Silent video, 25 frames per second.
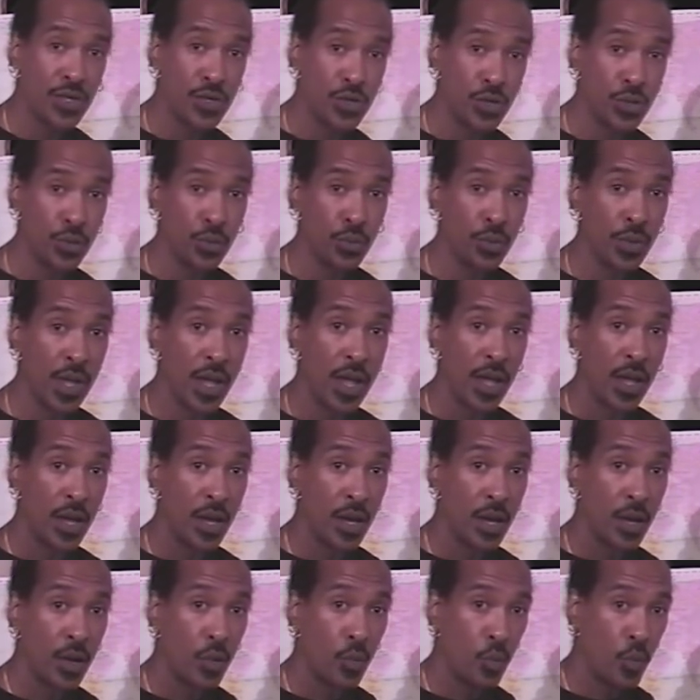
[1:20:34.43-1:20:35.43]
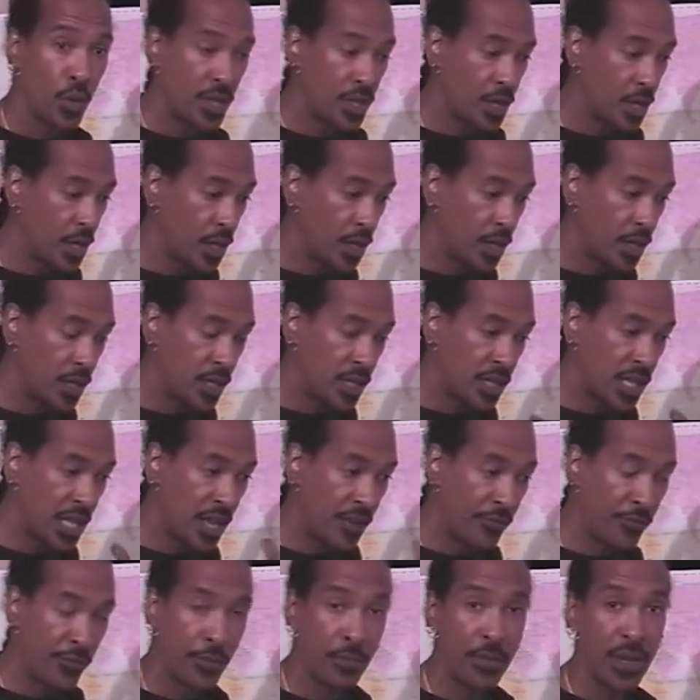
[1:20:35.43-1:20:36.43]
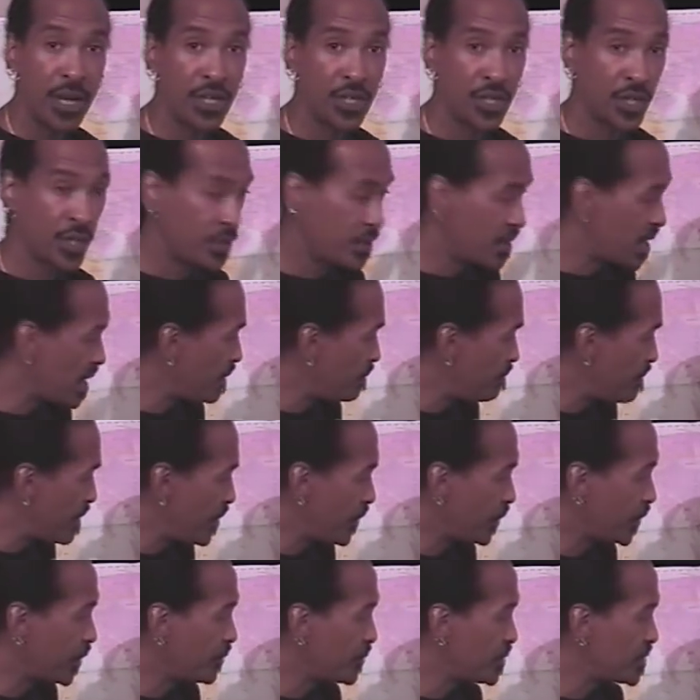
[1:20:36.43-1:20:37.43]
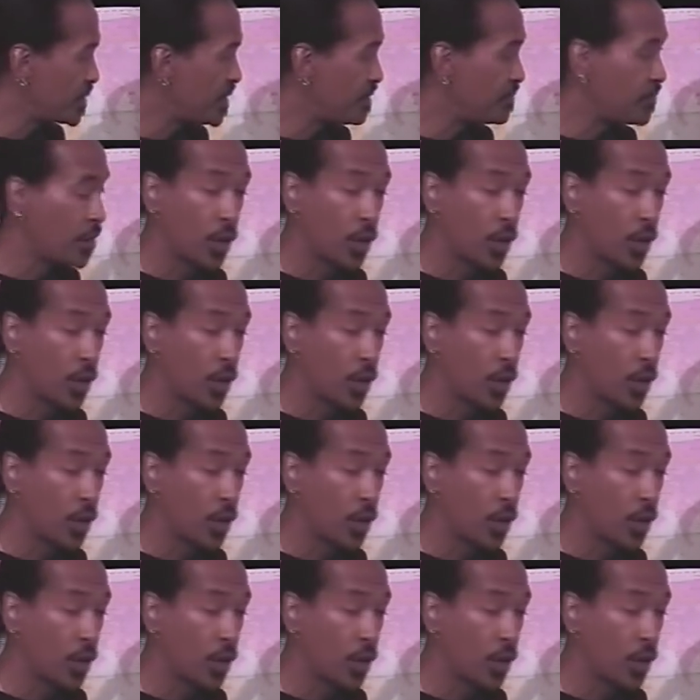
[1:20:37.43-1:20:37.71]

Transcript: to do with uh, the information that America received,